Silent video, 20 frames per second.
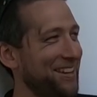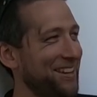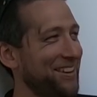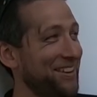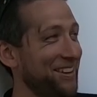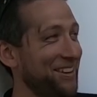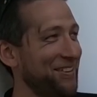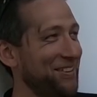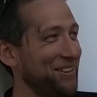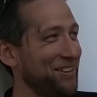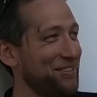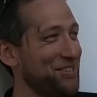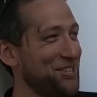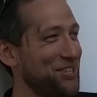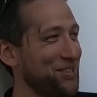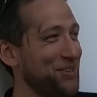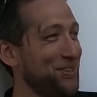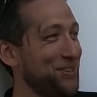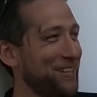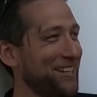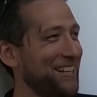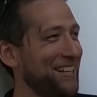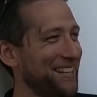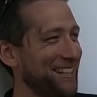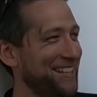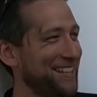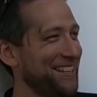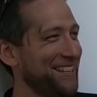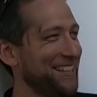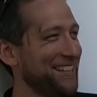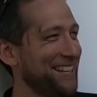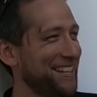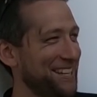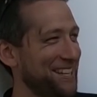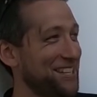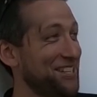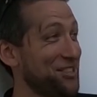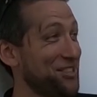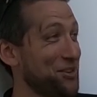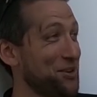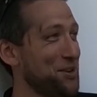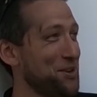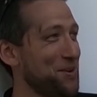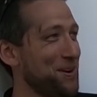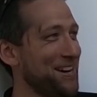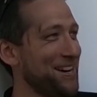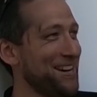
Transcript: Yeah, I'm sure. Sure you